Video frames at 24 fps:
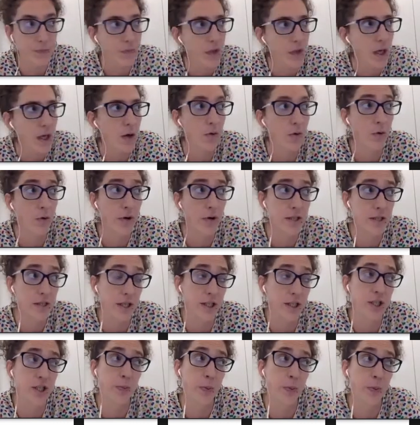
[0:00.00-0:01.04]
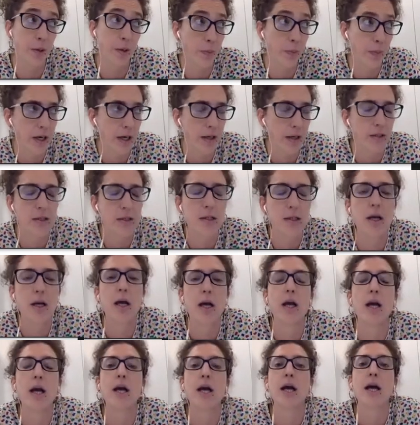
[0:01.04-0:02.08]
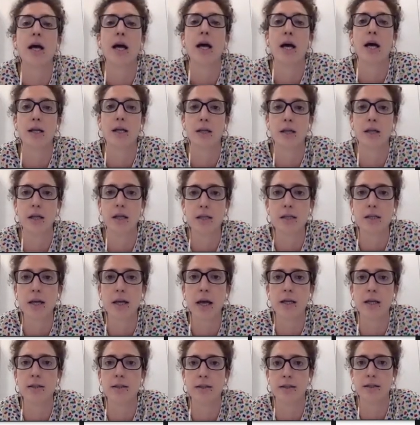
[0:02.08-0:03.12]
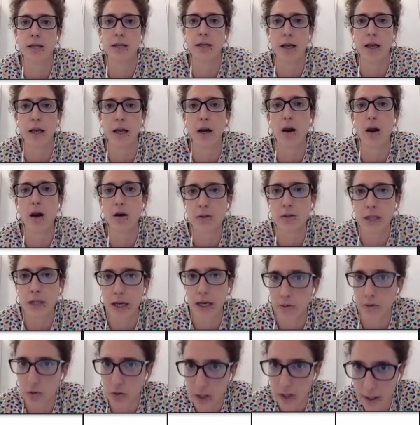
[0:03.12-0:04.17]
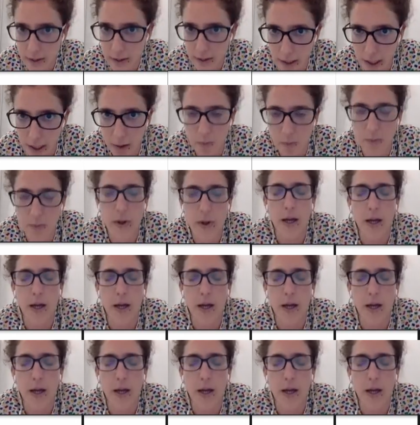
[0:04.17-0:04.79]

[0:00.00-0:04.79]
research permits, and this can take a long time to get them.